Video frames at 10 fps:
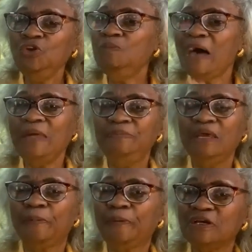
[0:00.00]
You might
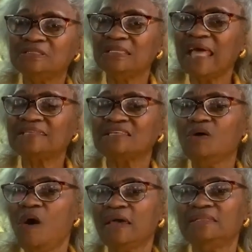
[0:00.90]
be a person that likes
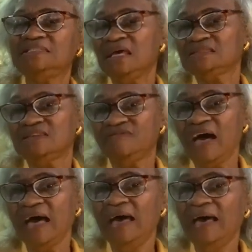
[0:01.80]
to go out and
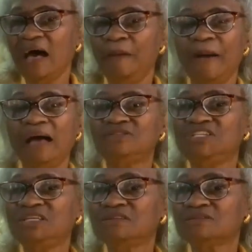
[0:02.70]
testify
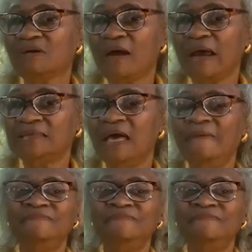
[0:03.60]
about Jesus Christ.